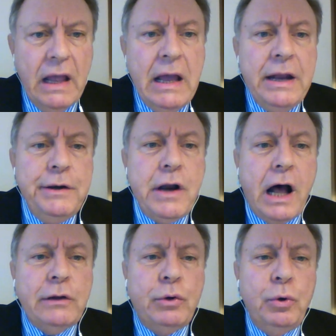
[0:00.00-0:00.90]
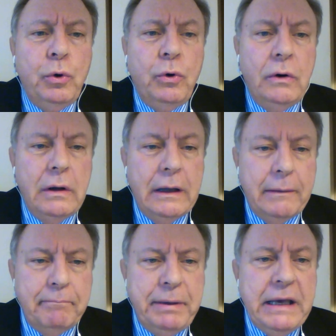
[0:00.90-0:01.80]
not to
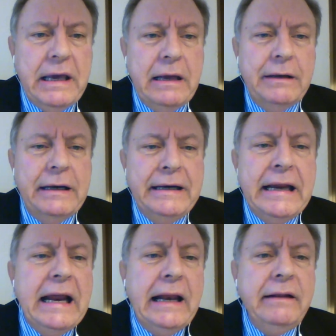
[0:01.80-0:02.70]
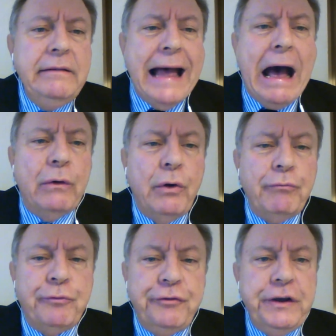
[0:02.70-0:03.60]
be kneeling down on
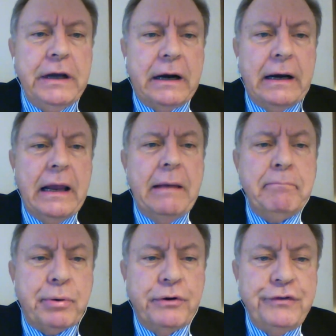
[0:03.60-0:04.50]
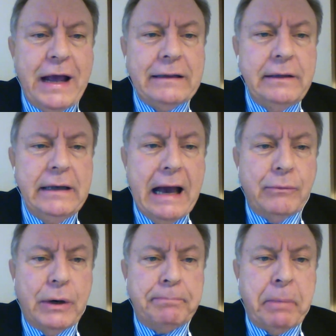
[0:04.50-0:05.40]
fear and projecting
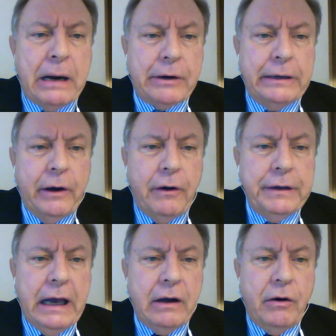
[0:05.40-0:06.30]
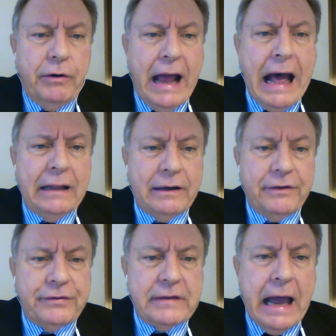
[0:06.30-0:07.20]
our paranoia on
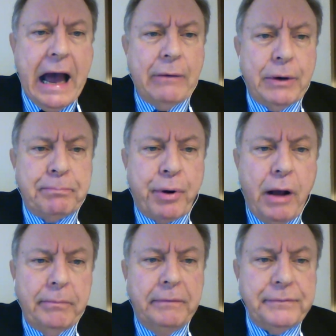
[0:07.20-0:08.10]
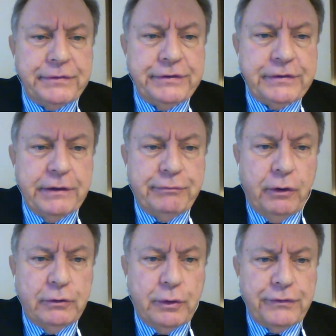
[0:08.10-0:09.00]
others, that our problems is the
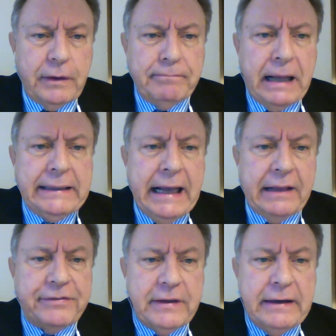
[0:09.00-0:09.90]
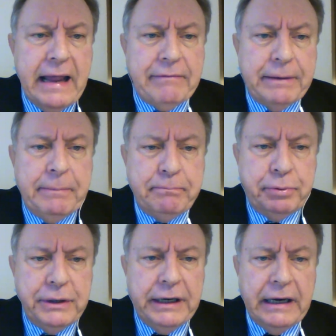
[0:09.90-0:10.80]
fault of somebody else, and never
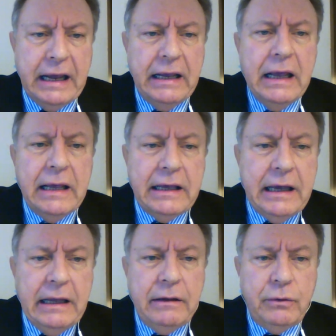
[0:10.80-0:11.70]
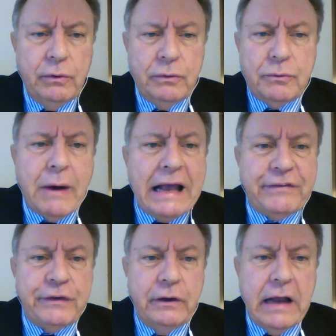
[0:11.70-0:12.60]
putting into
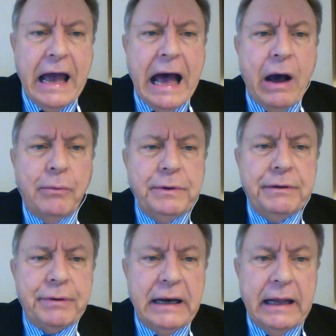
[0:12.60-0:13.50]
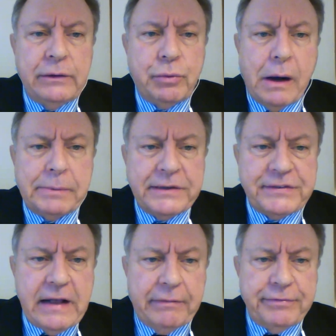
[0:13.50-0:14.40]
question how we relate to
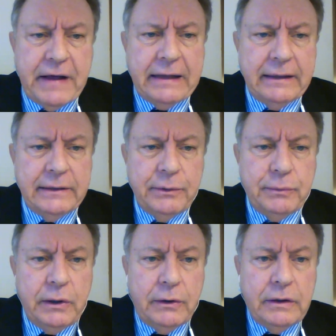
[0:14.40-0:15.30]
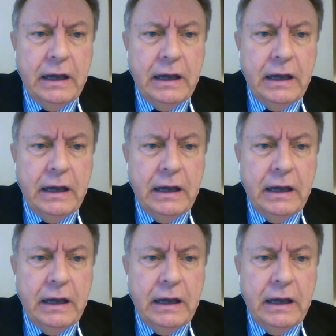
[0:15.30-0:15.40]
ourselves other the world,